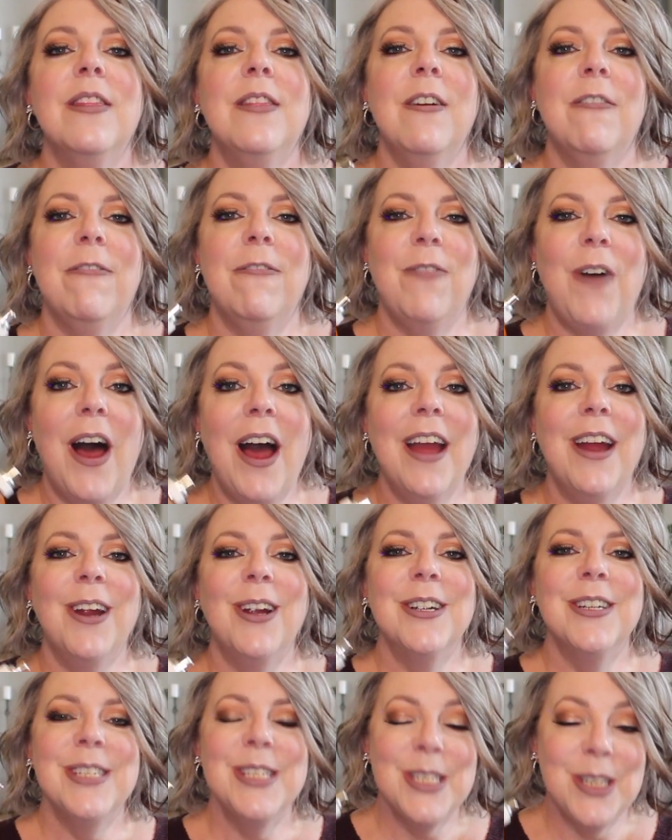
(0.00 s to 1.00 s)
the
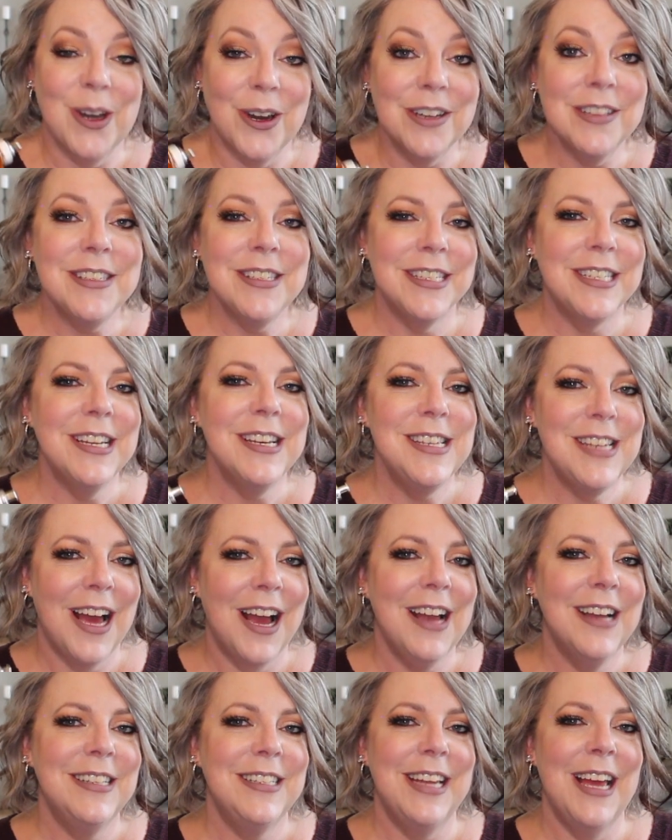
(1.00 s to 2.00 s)
fire starts to
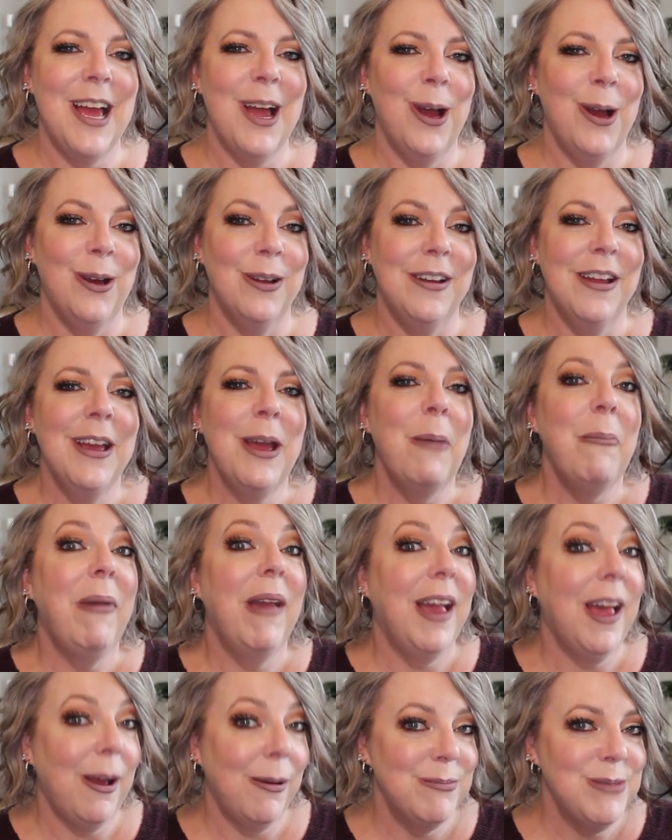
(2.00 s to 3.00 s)
die down,
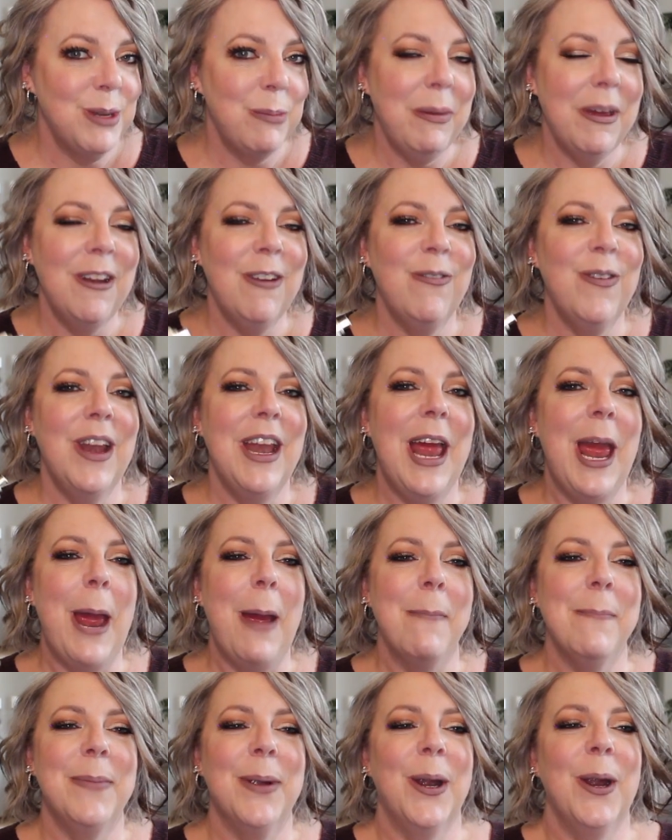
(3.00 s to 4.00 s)
becomes a bit of an
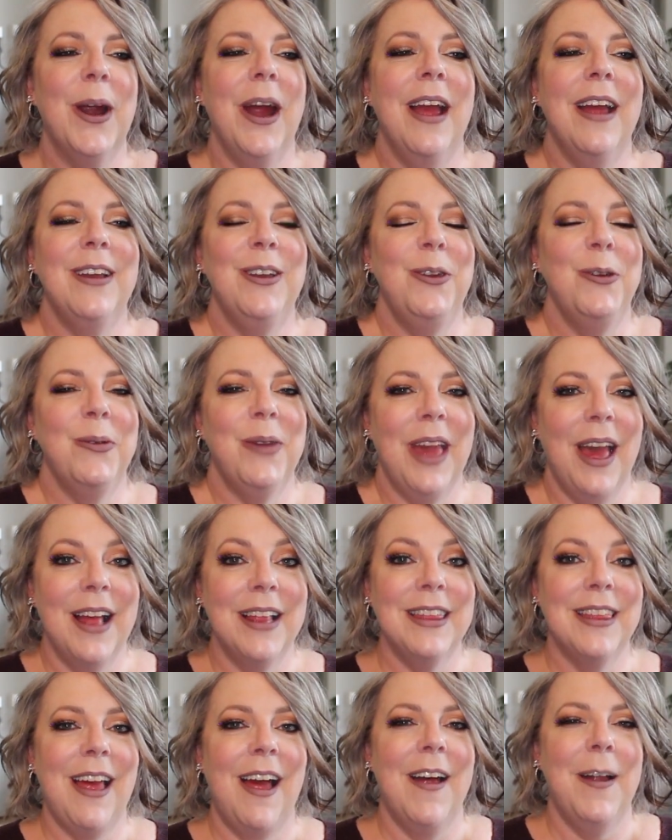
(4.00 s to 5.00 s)
ember, and you
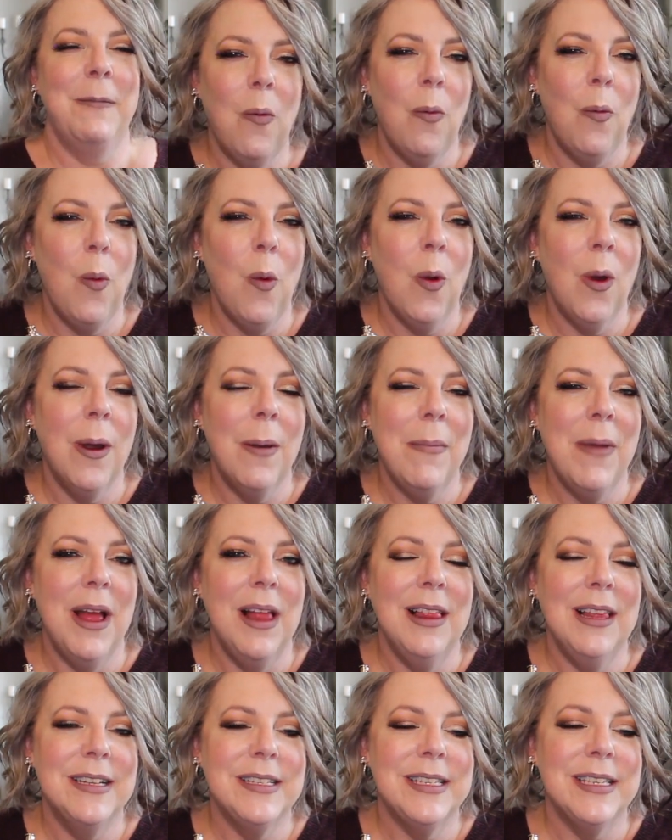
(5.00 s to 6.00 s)
get that warm,
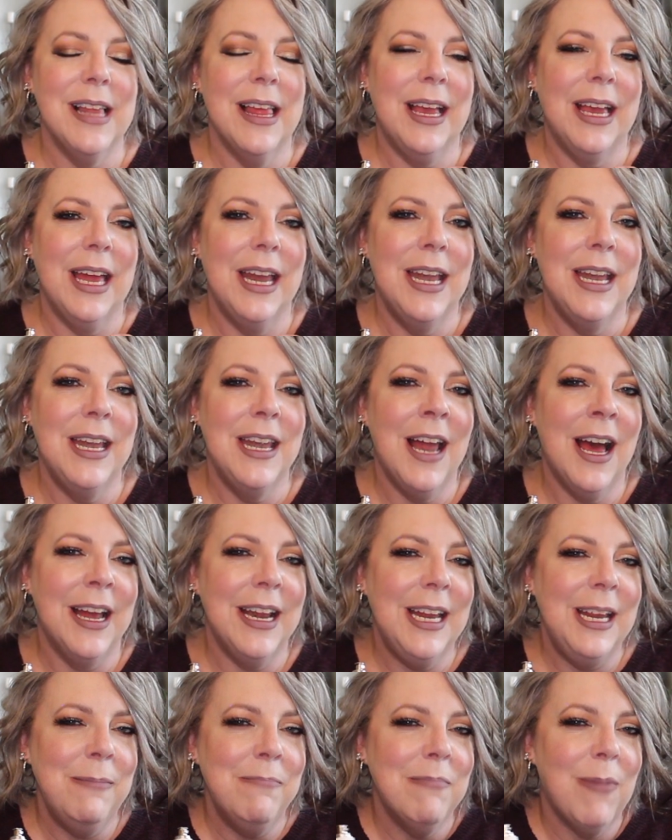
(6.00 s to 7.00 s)
it's like a
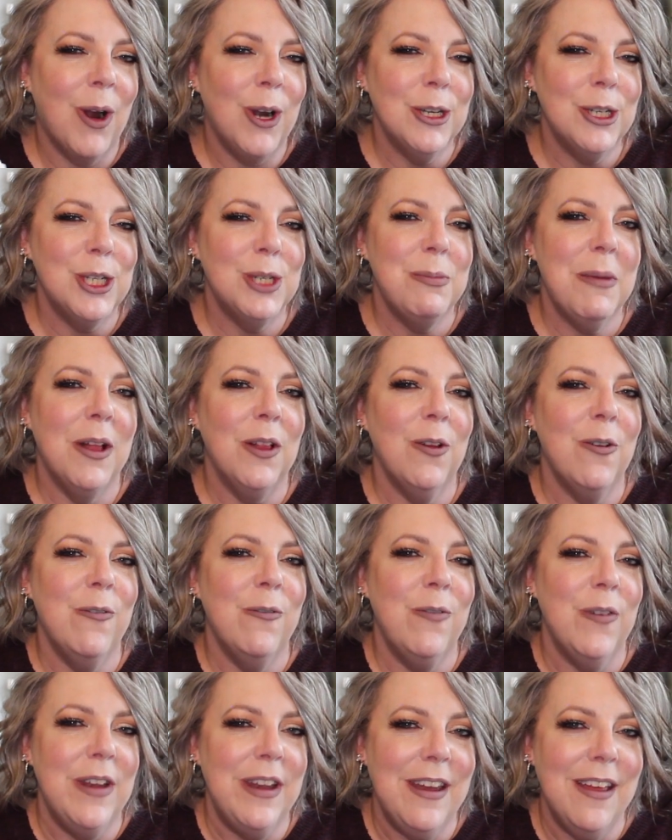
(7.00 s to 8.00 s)
nutty marshmallow
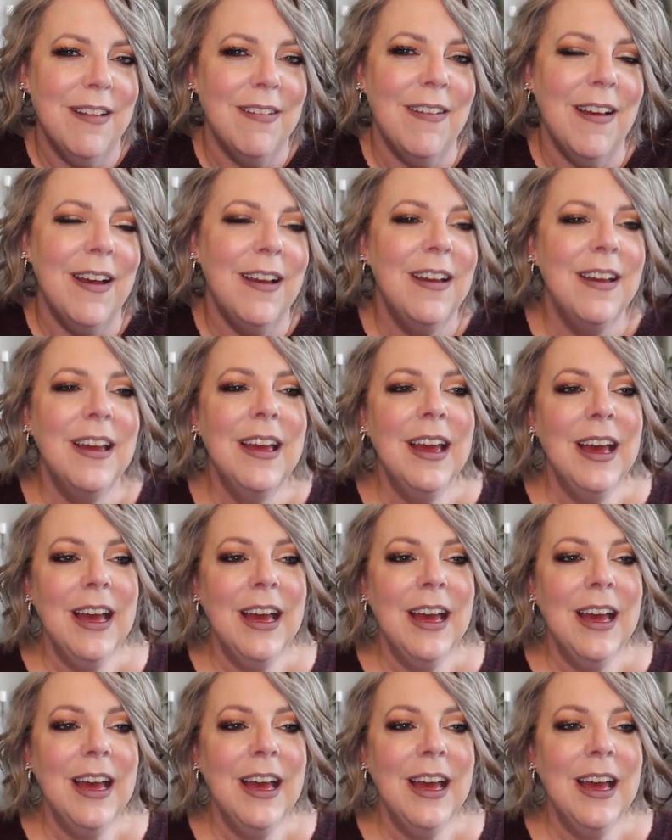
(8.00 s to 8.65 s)
vanilla.